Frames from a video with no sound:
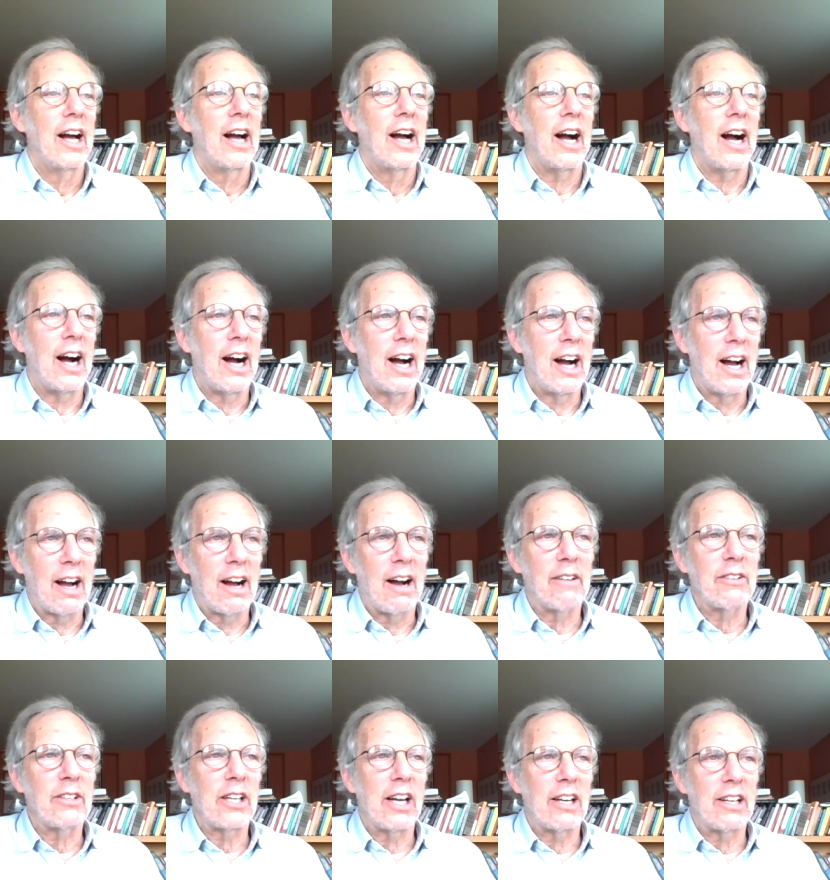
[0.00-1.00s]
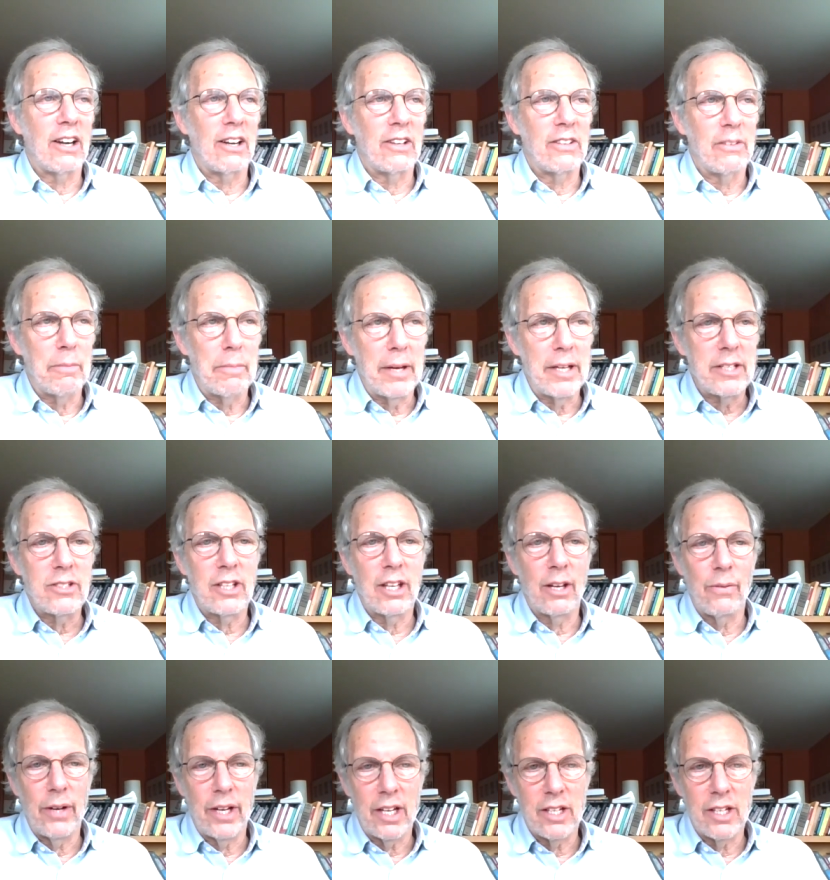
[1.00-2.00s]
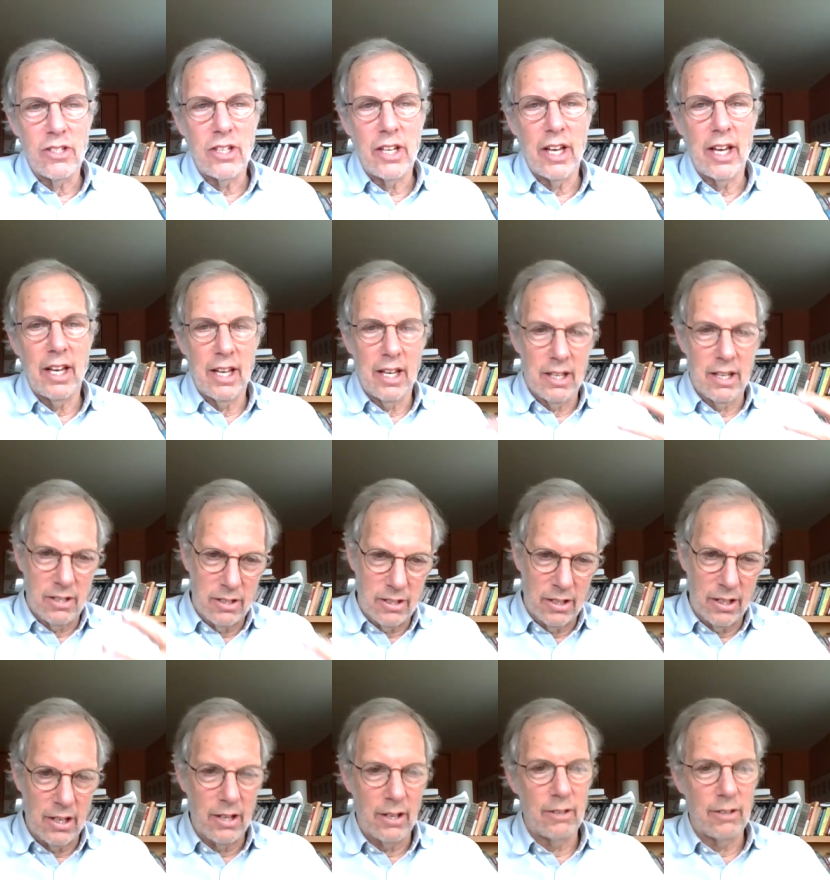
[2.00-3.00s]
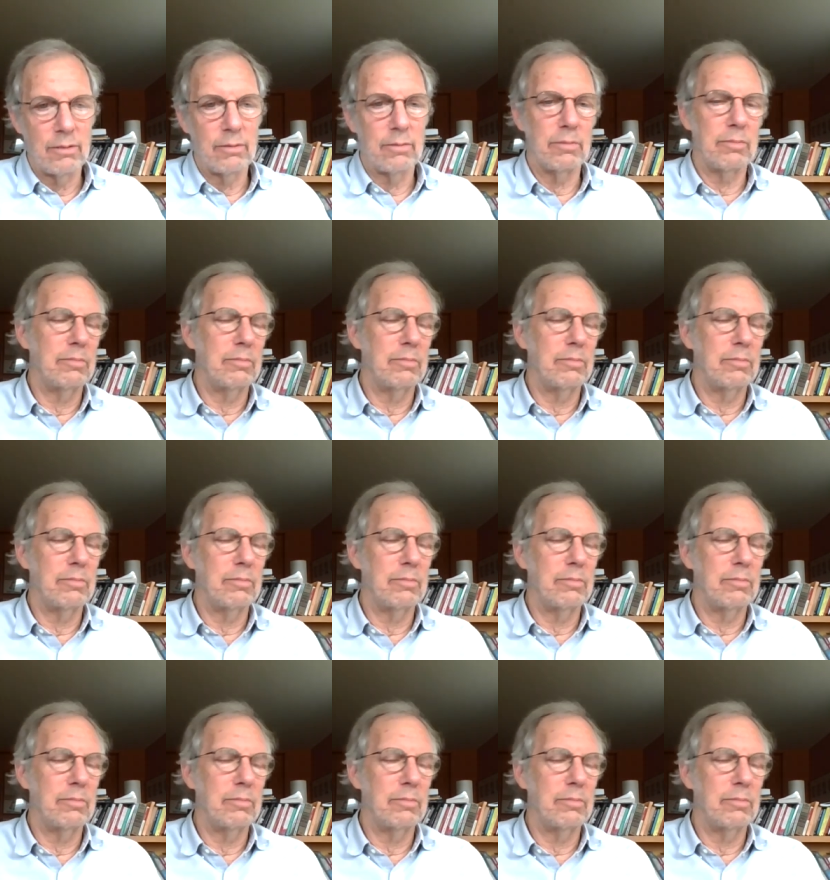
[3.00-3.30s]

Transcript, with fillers: I, I, I, the best thing we can say is, you know,